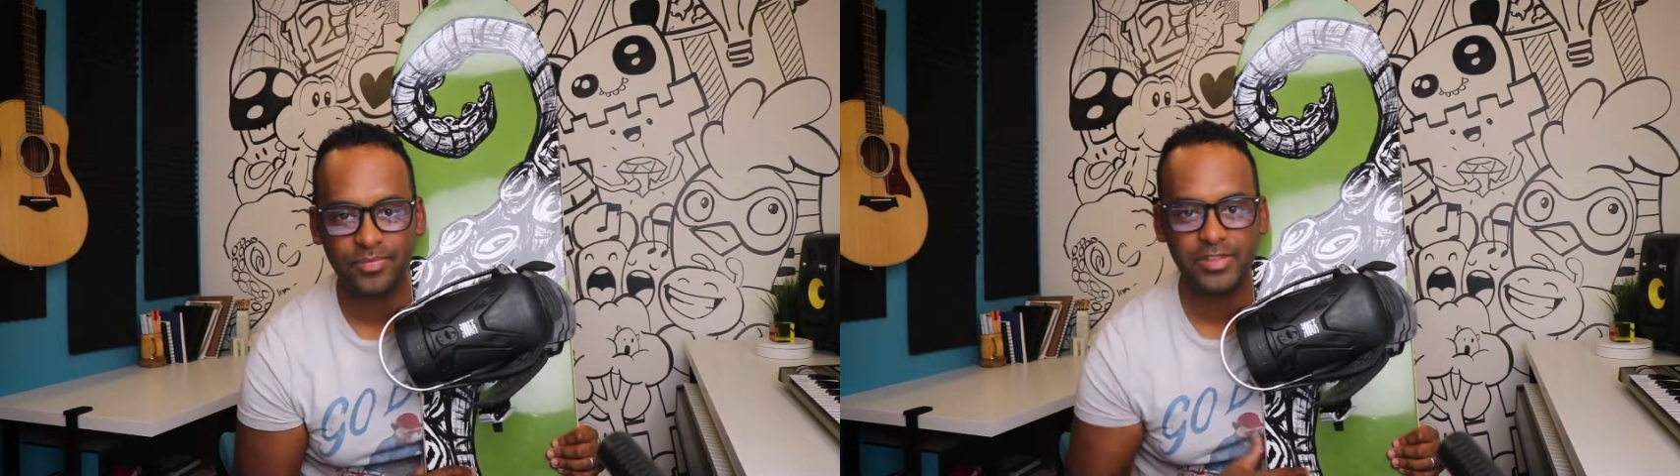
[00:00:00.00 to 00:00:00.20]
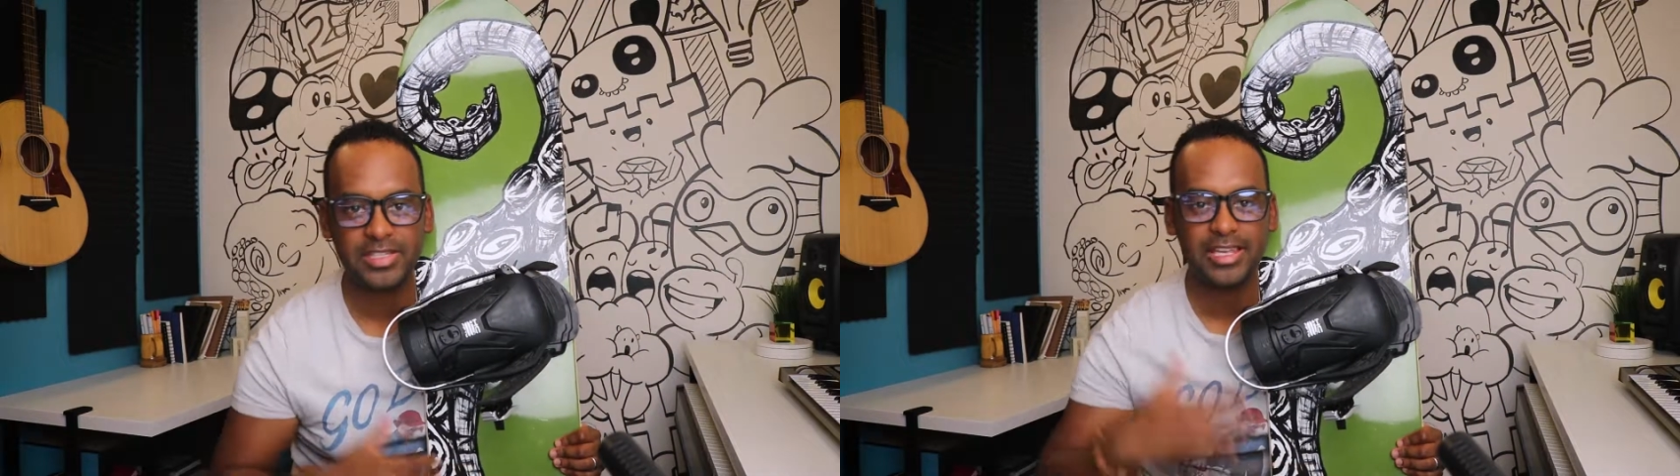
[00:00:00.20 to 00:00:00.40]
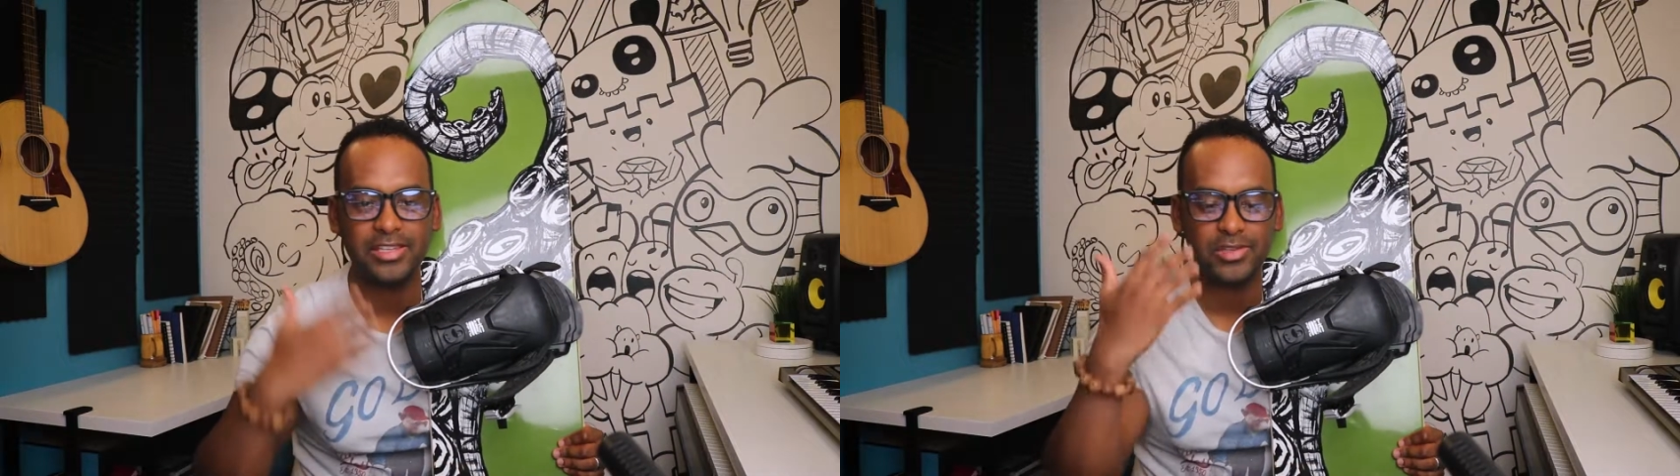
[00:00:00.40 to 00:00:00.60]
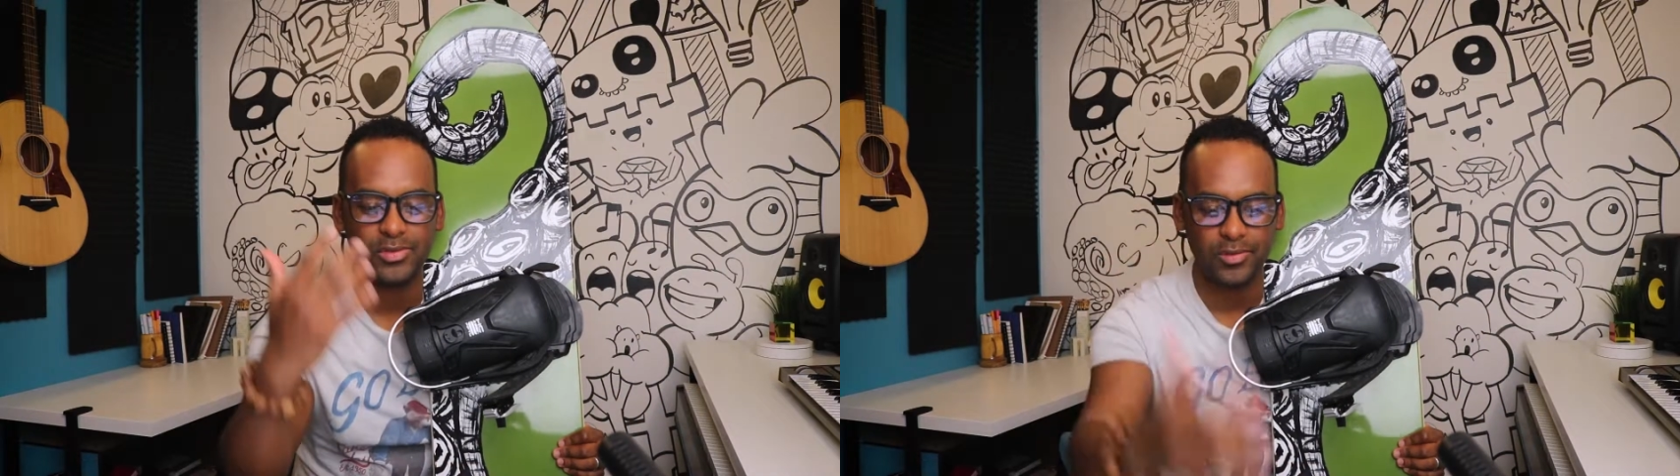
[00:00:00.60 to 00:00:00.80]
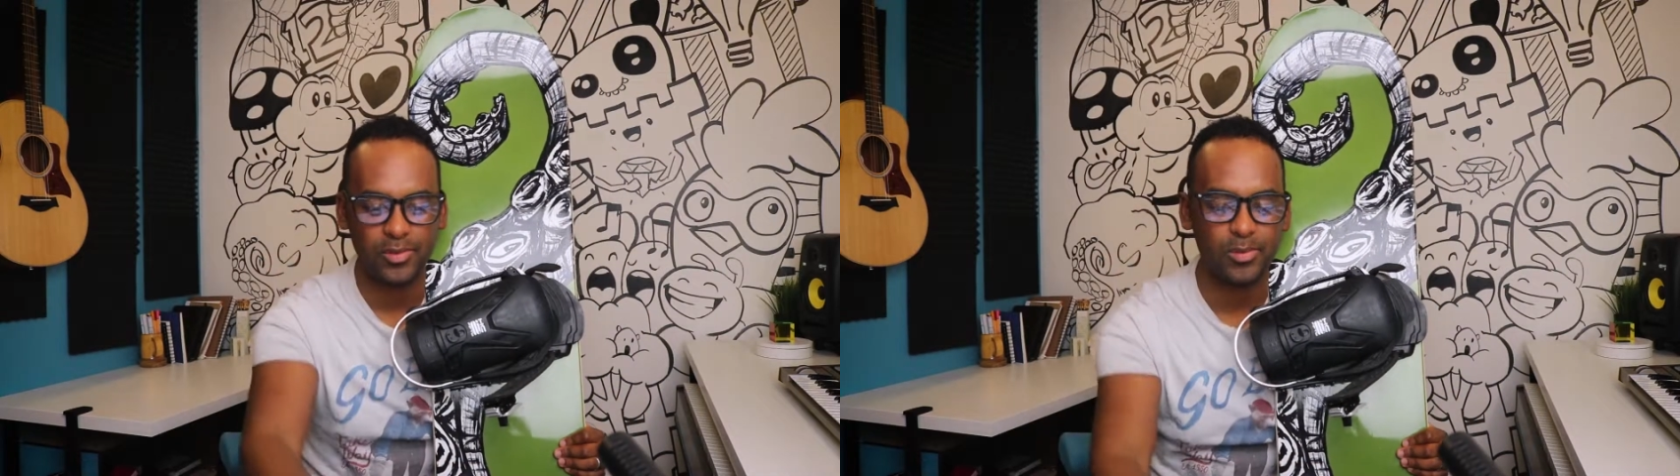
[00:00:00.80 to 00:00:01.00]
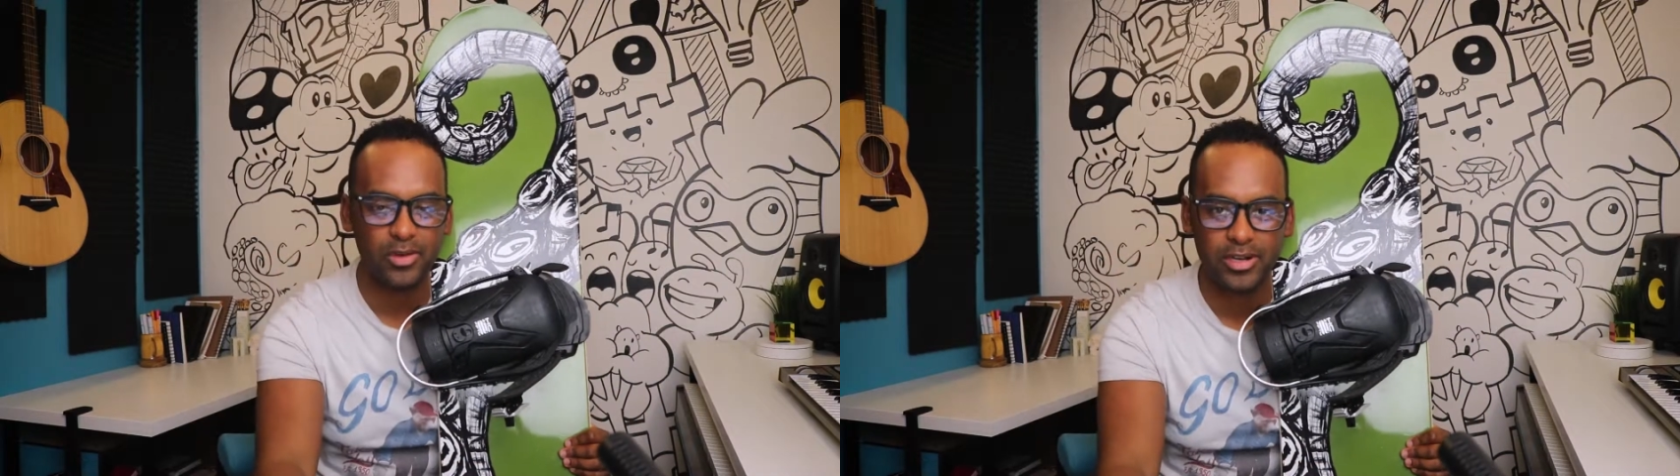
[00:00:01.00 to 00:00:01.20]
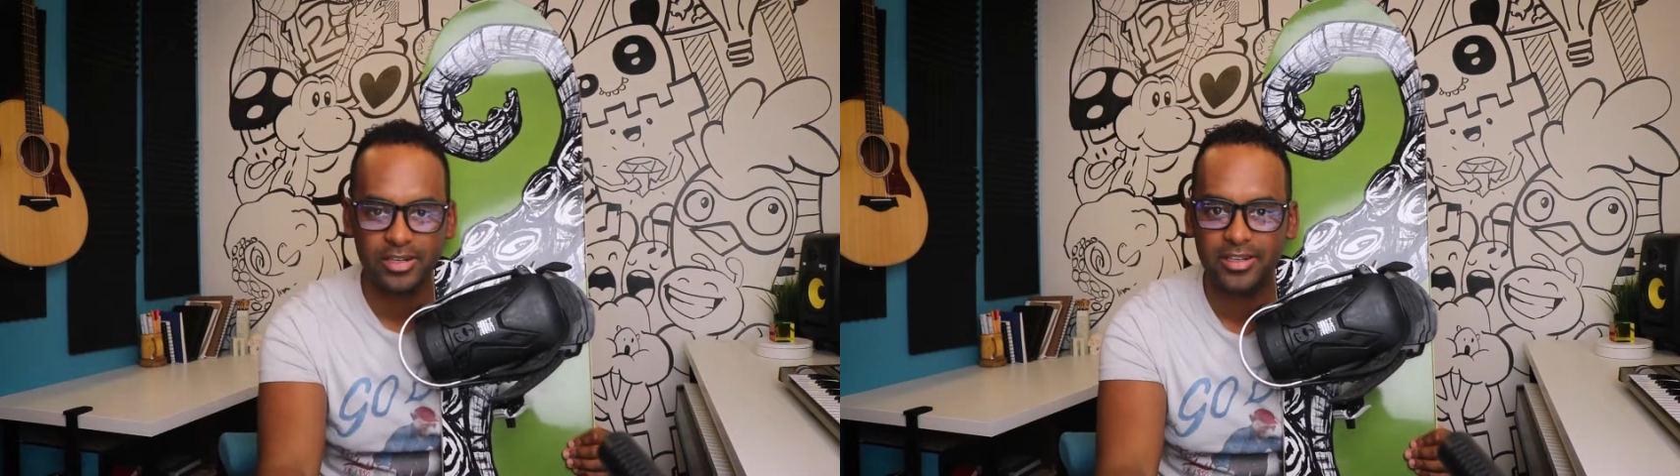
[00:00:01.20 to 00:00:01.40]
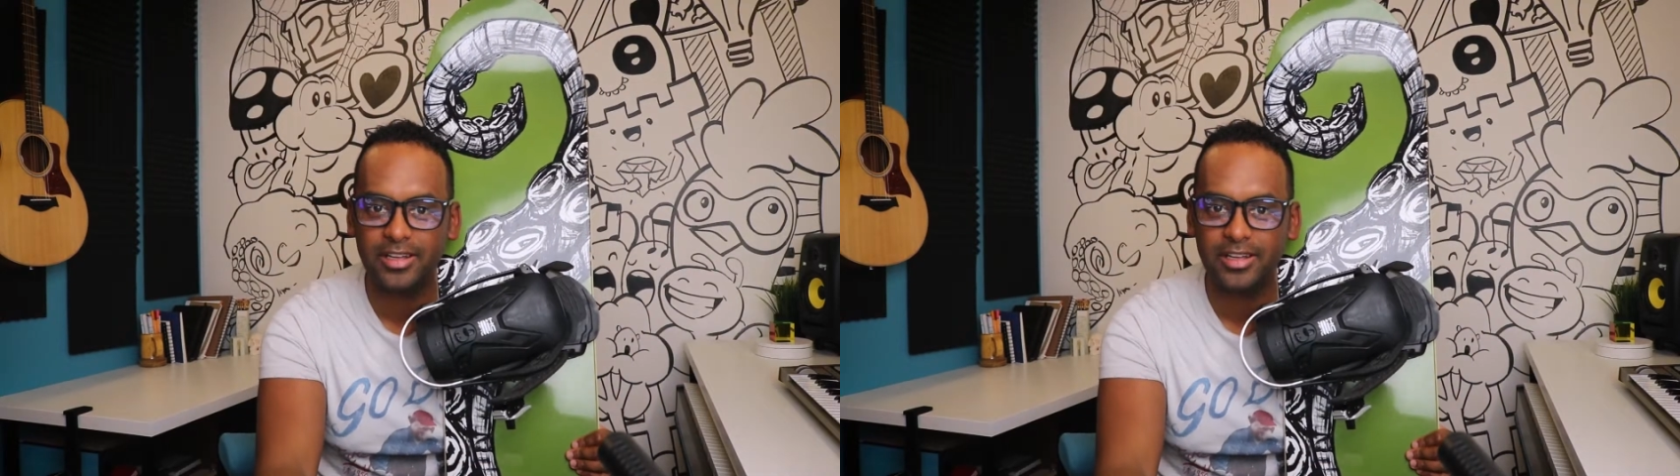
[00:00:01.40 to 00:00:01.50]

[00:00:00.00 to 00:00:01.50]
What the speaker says: stay tuned for more.